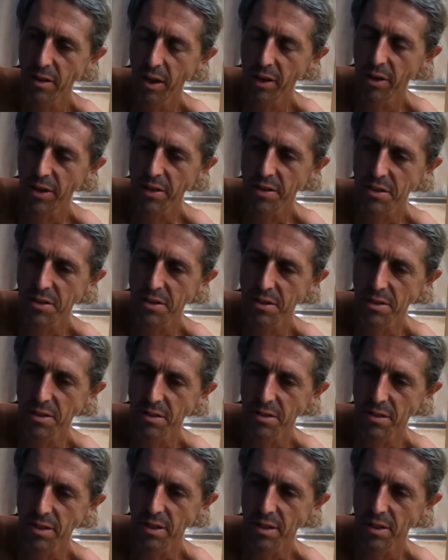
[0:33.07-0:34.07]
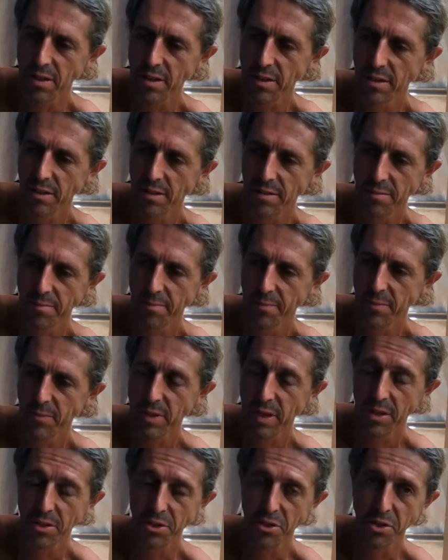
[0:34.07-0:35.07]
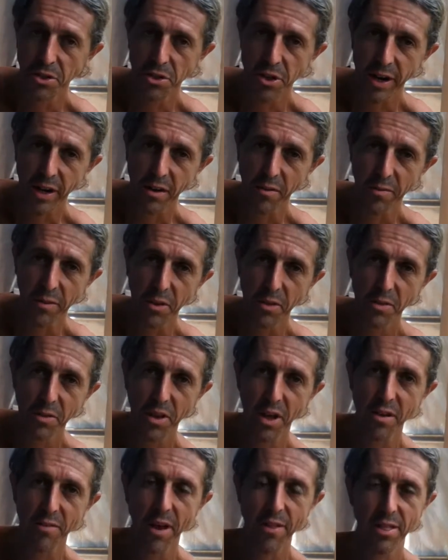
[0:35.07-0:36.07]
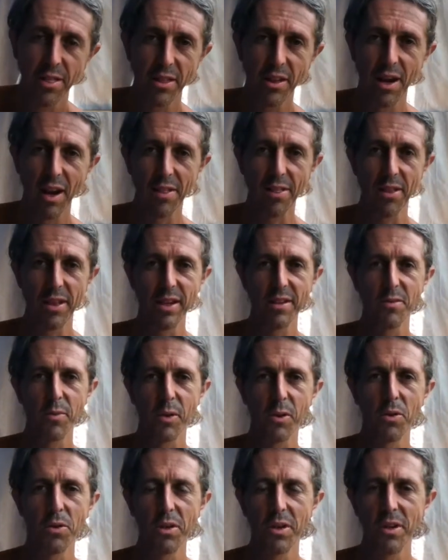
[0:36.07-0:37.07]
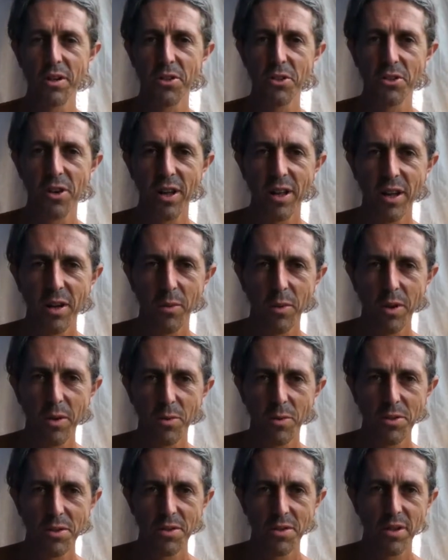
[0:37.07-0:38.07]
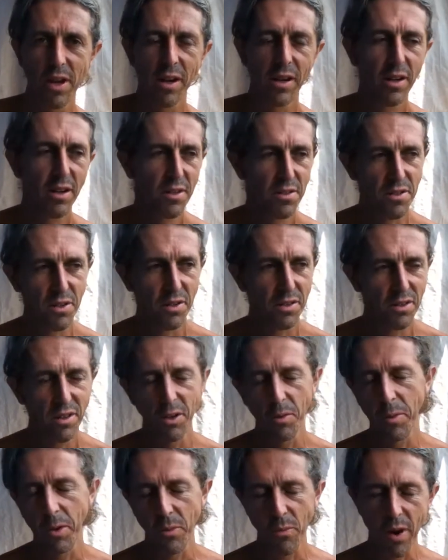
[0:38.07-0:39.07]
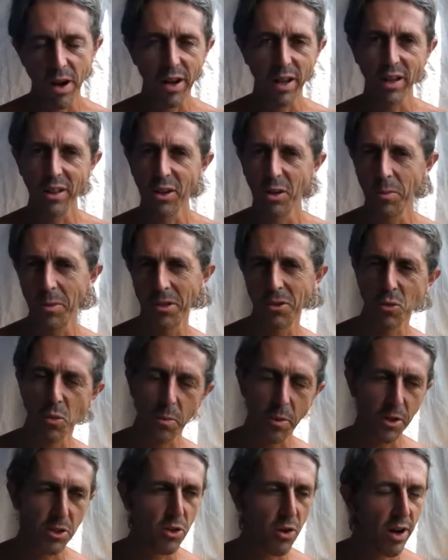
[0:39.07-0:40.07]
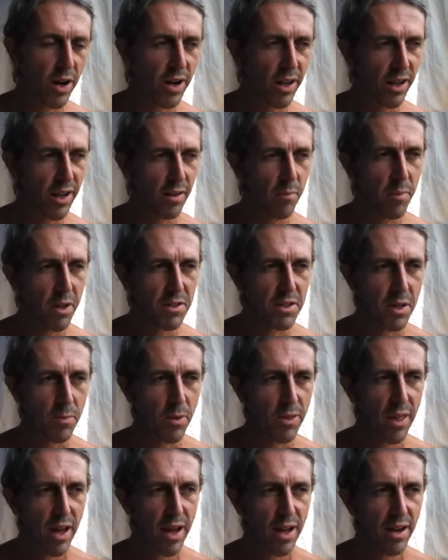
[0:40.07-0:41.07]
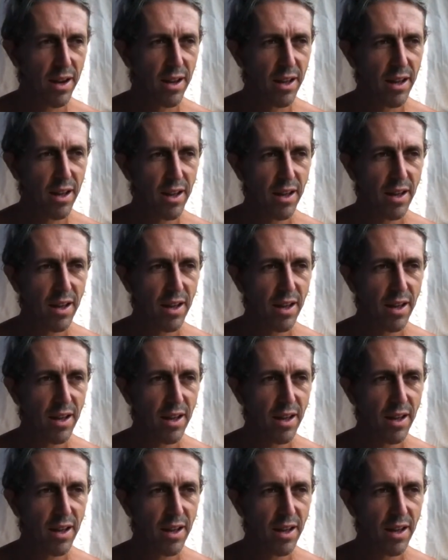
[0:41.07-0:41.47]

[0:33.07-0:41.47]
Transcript: got into junior track and field, kind of little athletics, we call it in Australia, when I was younger. So a little bit of running, a little bit of swimming training mixed in with that.